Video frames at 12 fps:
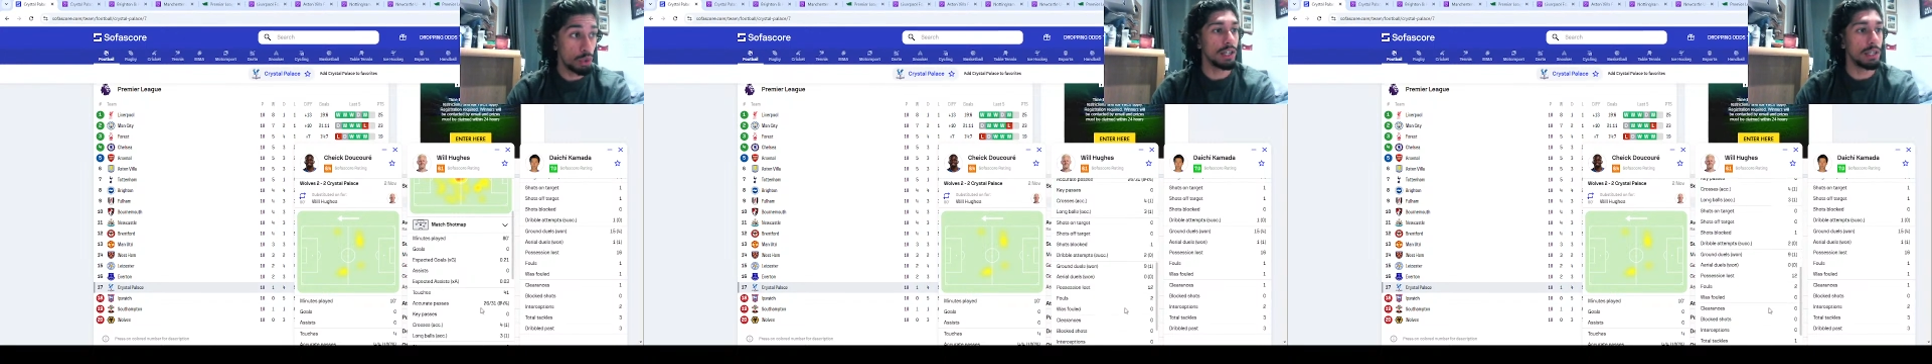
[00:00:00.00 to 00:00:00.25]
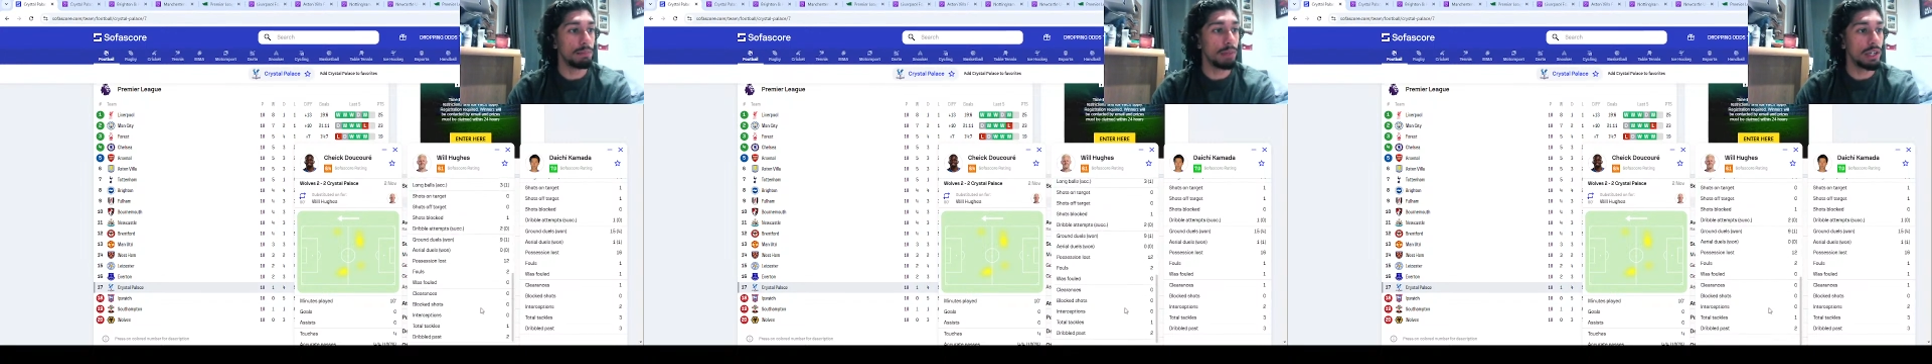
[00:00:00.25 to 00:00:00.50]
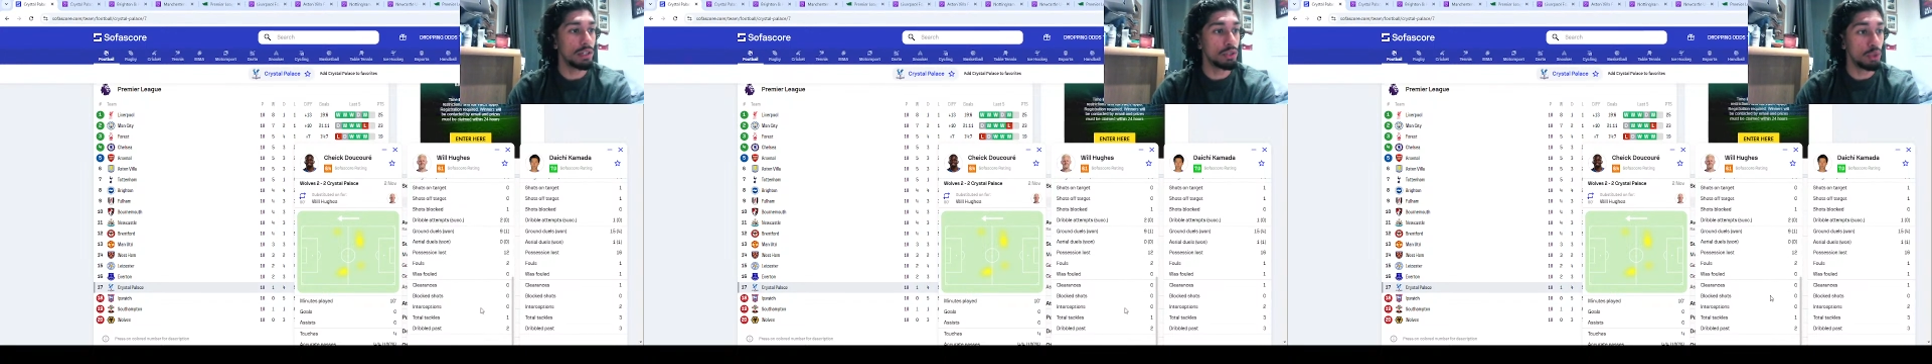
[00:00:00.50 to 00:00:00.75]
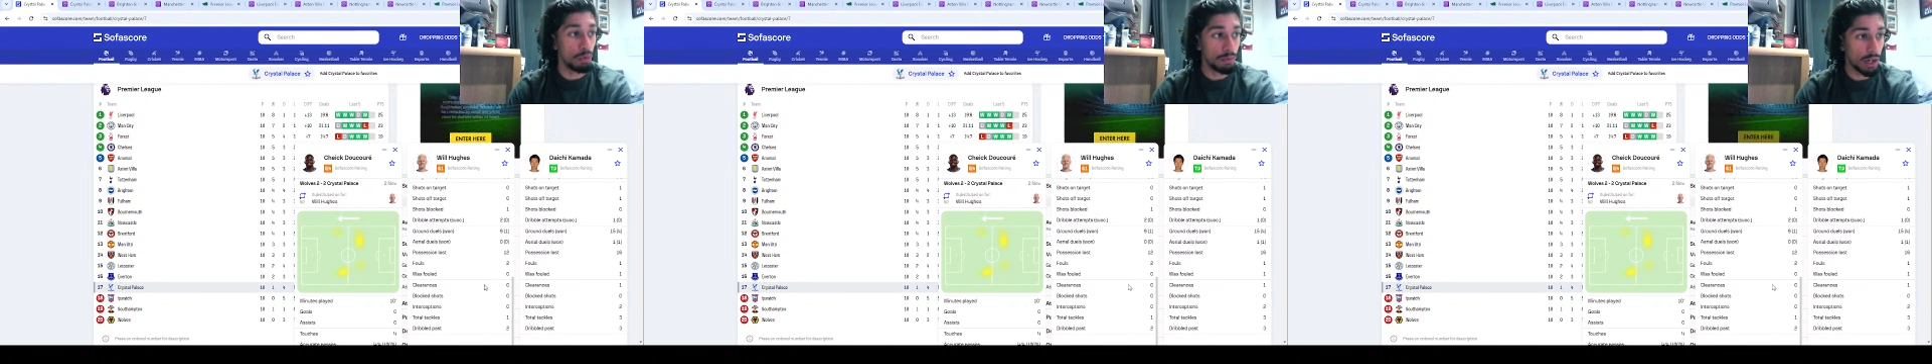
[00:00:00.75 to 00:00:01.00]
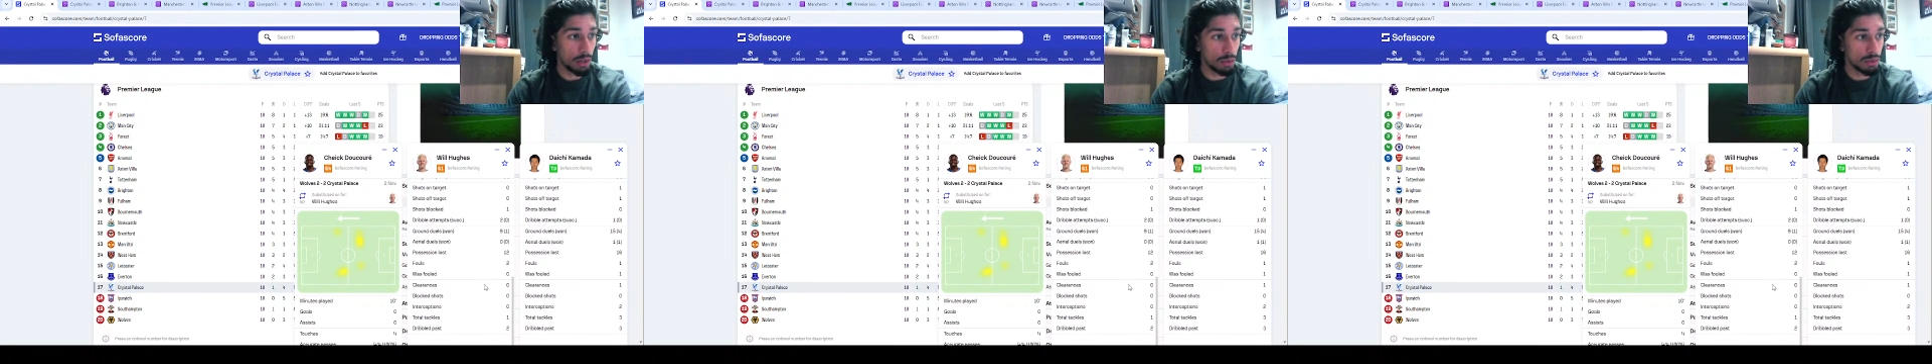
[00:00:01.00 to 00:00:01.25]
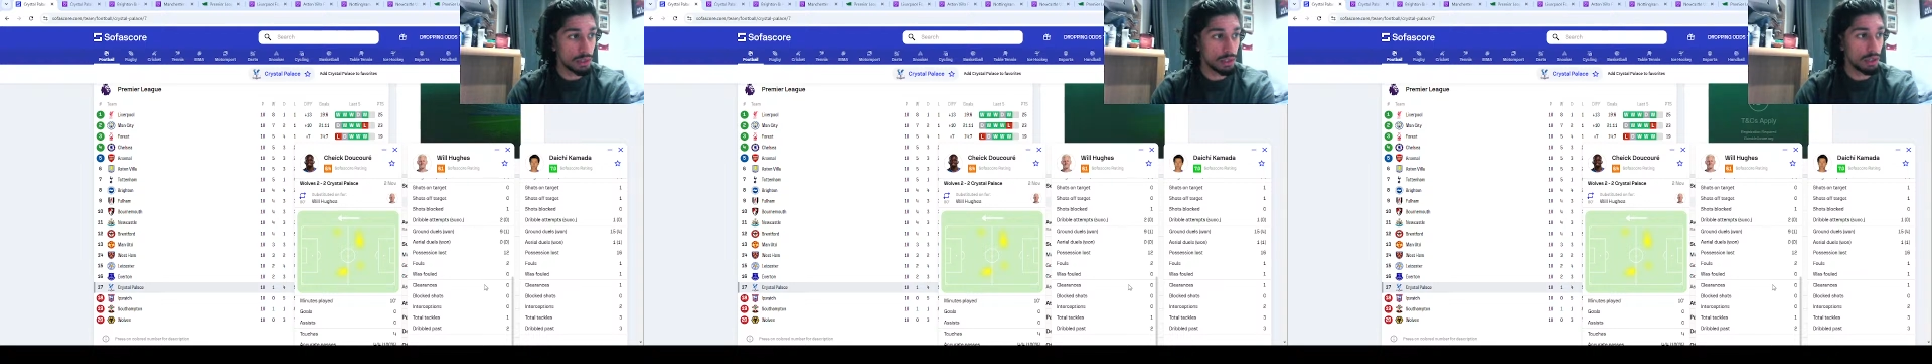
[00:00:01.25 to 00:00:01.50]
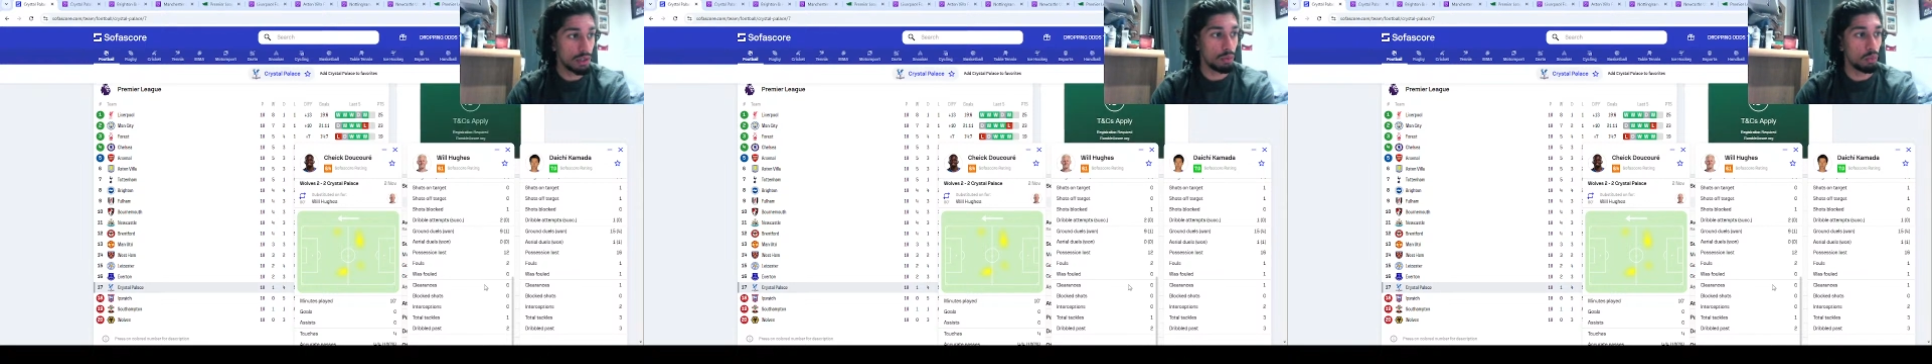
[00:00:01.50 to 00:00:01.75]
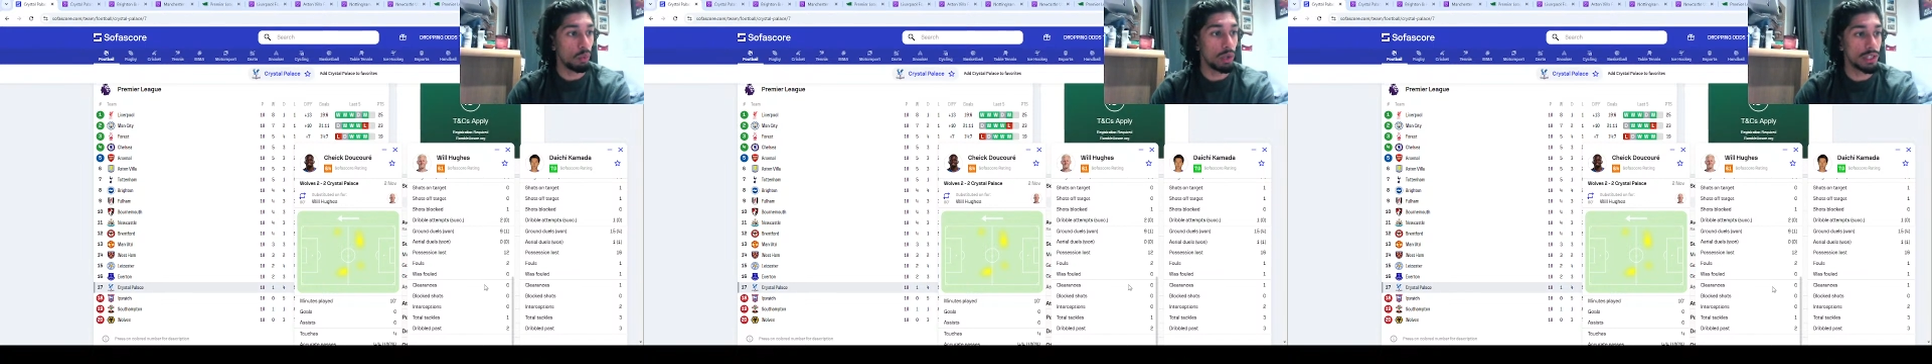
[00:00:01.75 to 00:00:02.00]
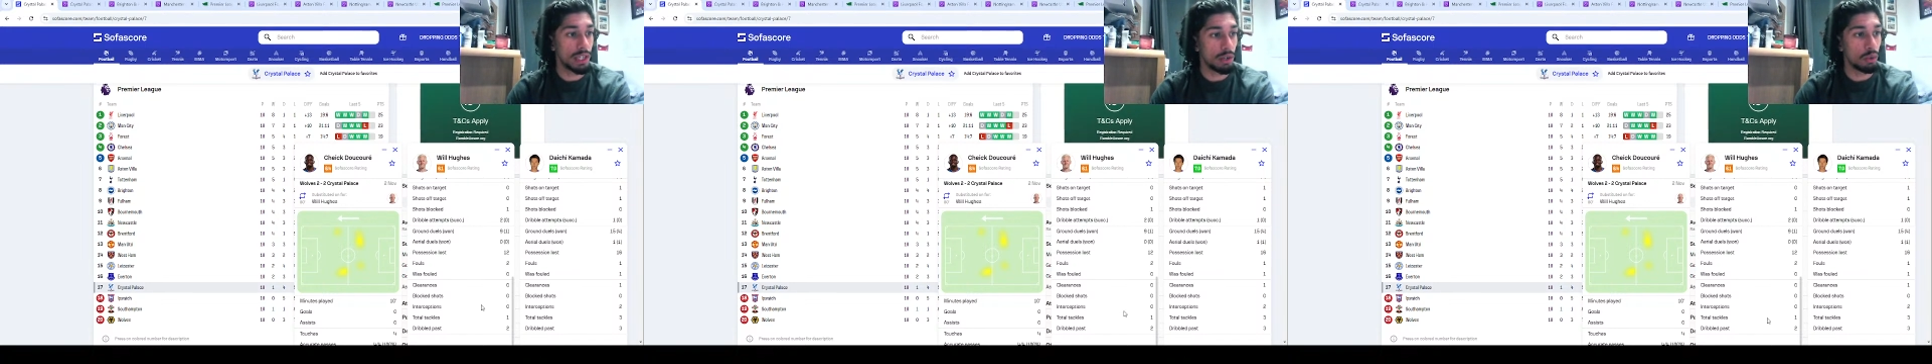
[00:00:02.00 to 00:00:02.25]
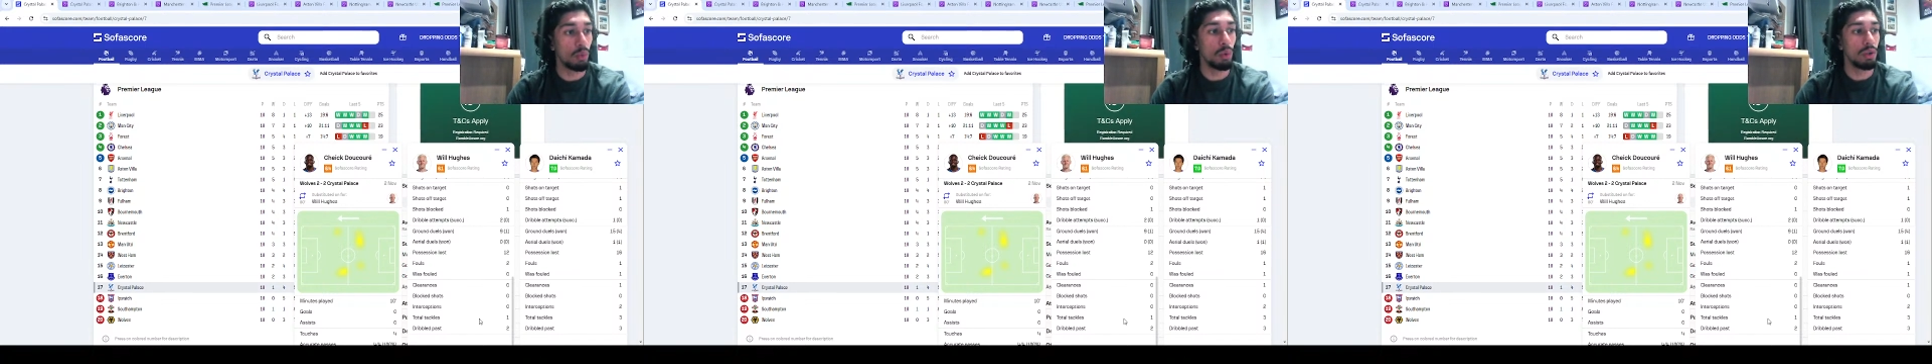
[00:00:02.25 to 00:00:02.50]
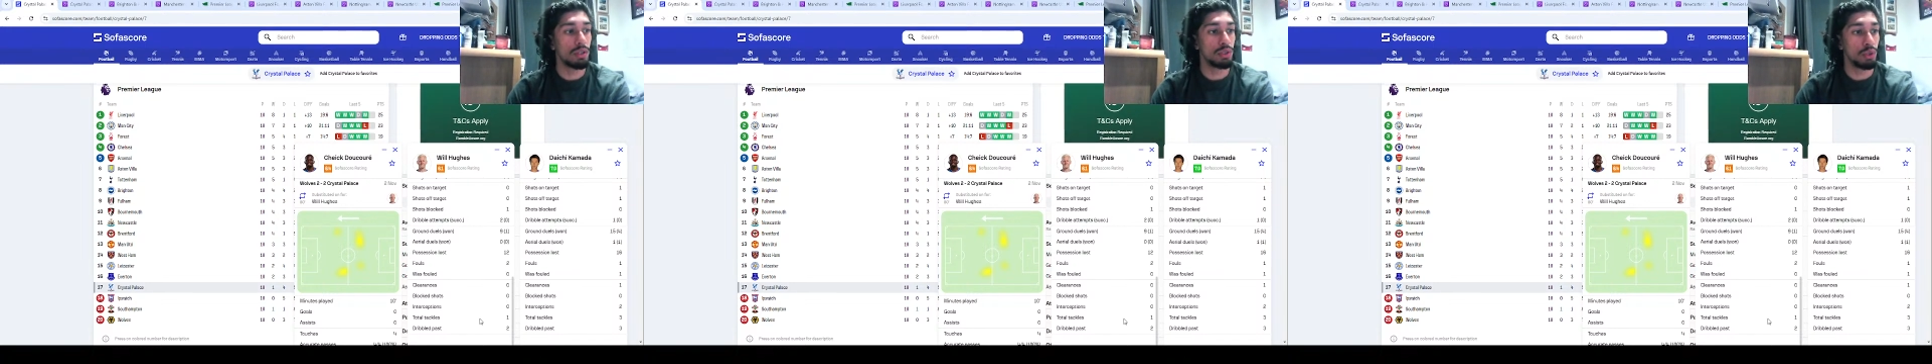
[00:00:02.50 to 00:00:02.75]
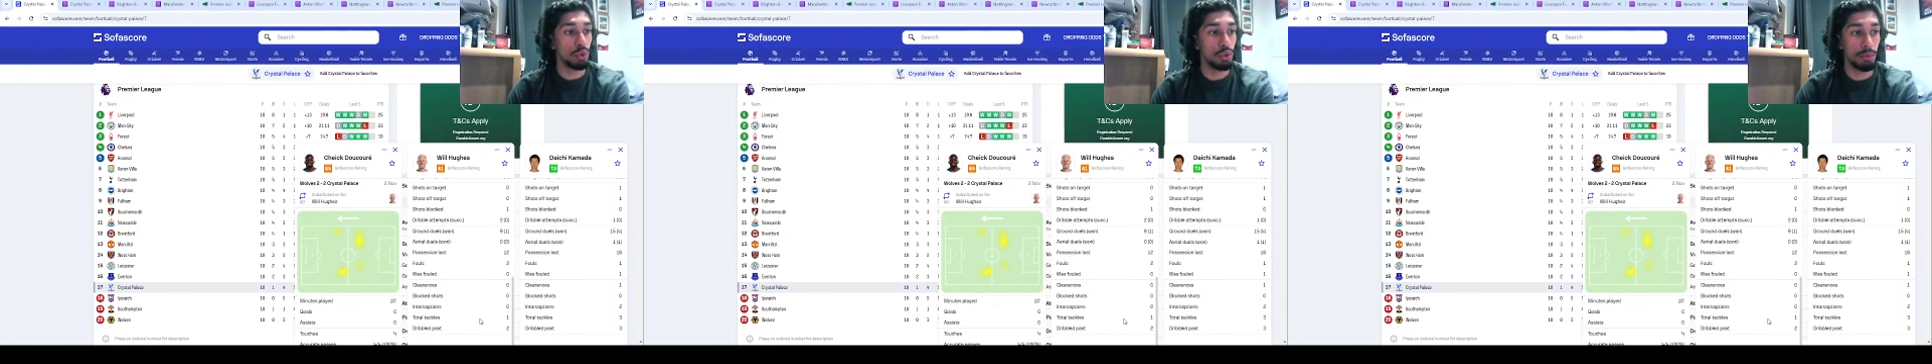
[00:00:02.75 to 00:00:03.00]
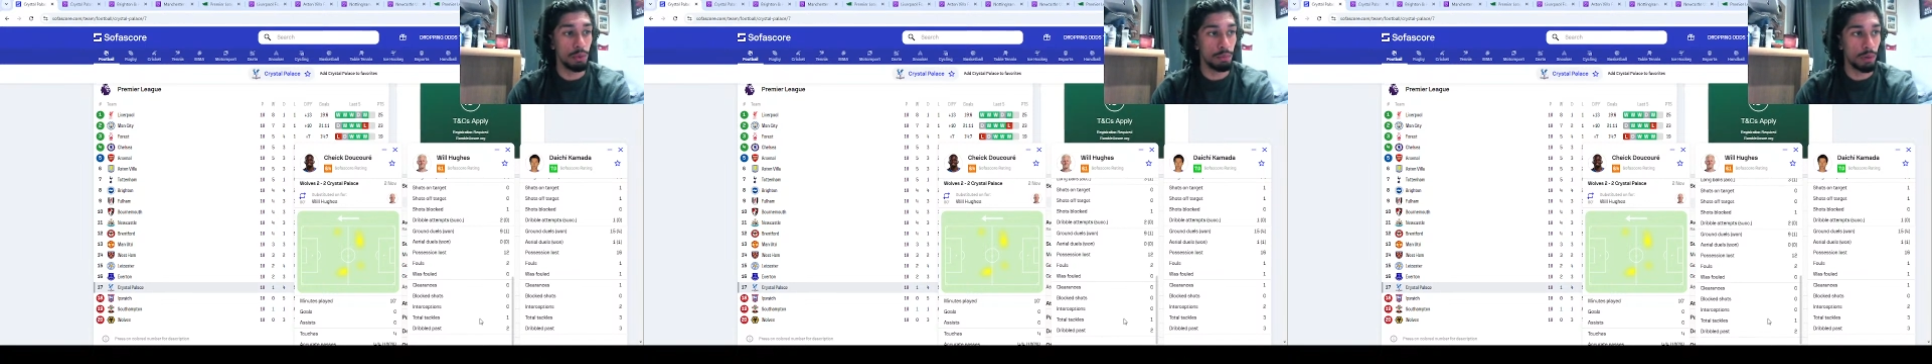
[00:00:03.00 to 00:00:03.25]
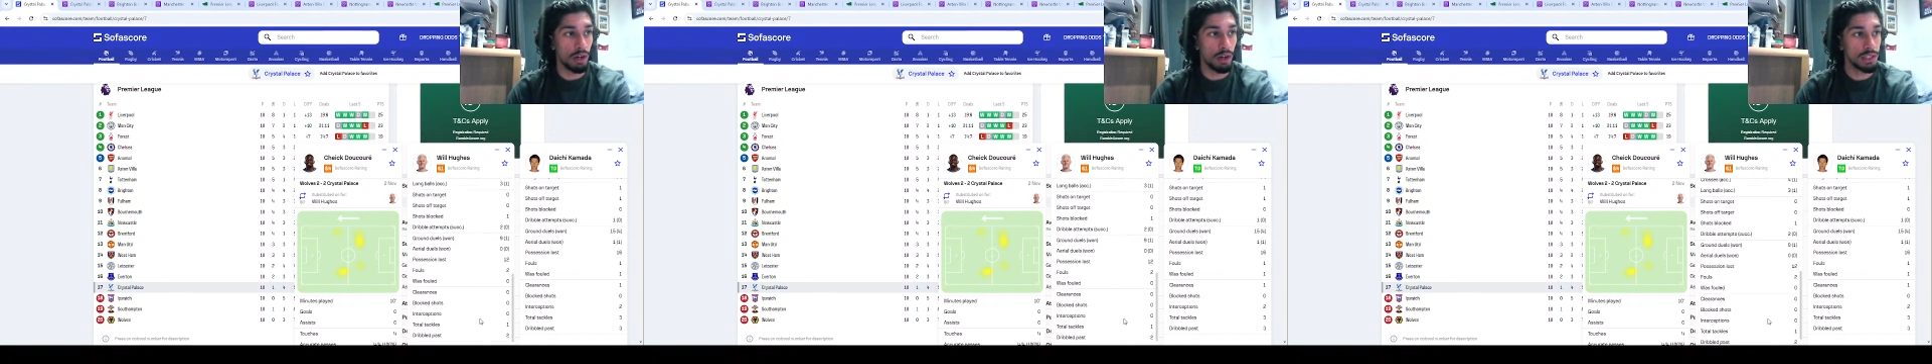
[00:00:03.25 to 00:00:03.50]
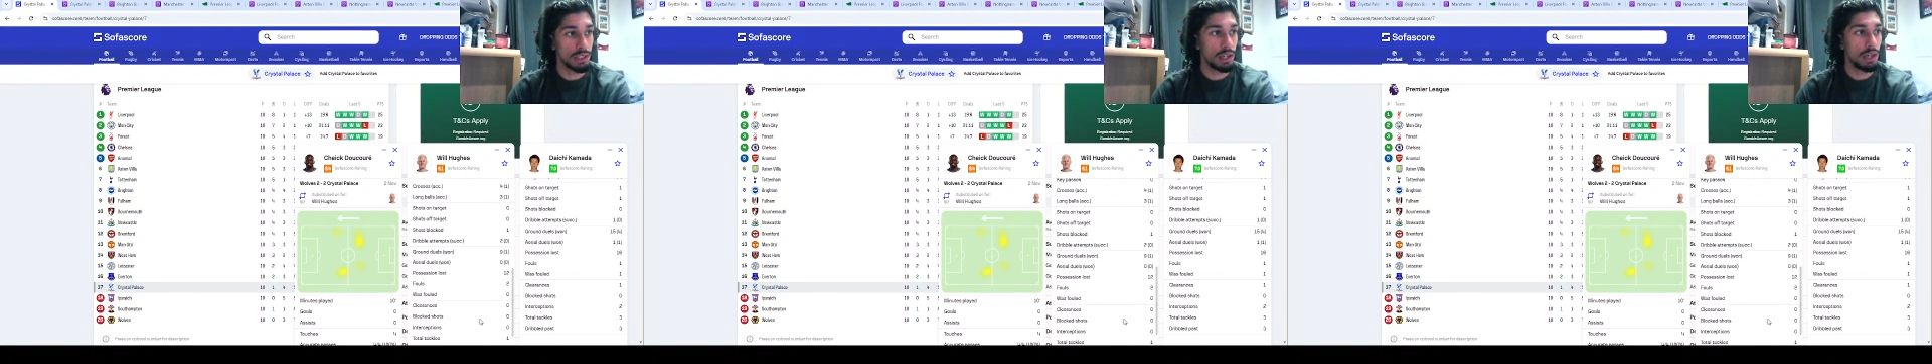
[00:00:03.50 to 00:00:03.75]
He made 2 fouls, 1 tackle, 2 dribbled passes,